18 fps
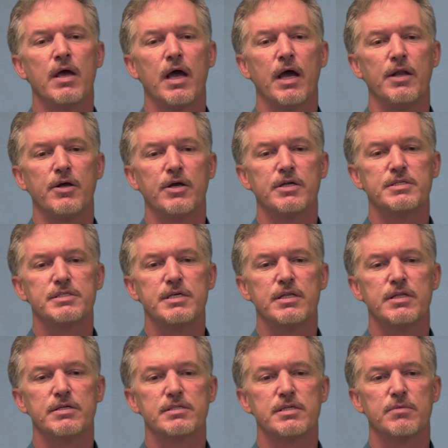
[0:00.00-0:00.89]
And you can
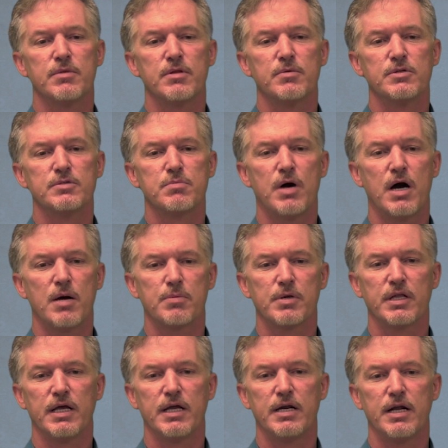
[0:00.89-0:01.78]
see that some of the most
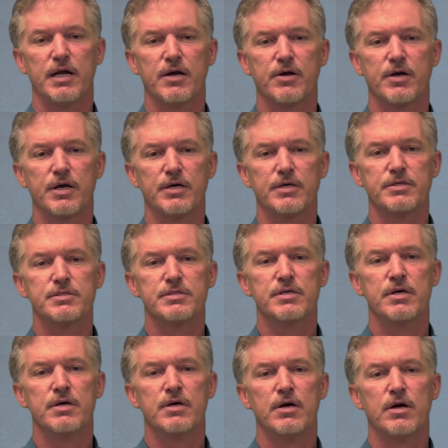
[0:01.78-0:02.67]
populated
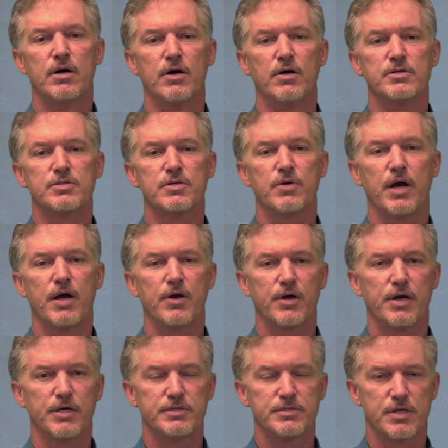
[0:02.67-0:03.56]
areas are also
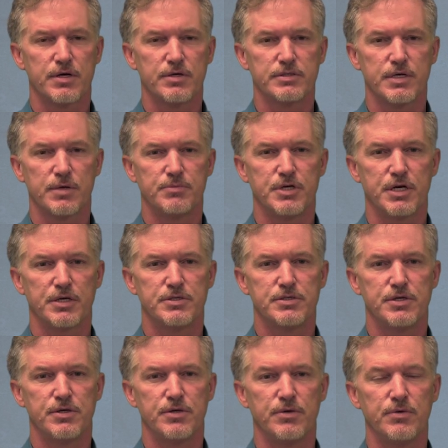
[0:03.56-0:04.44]
areas that are
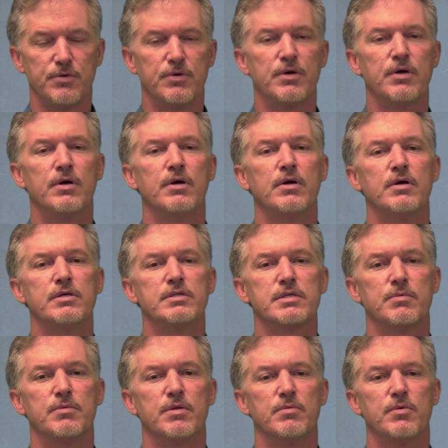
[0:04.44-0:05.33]
subject to
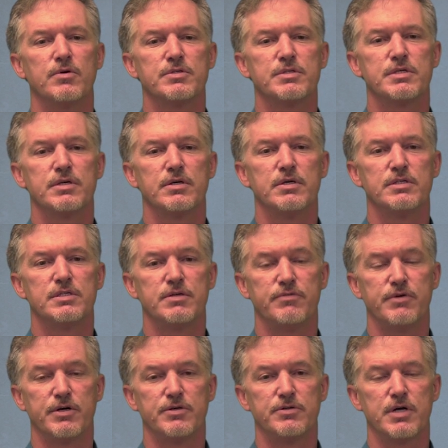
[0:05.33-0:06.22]
some of the most
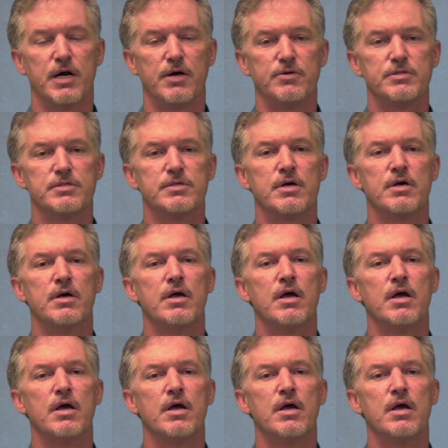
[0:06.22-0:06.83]
severe droughts.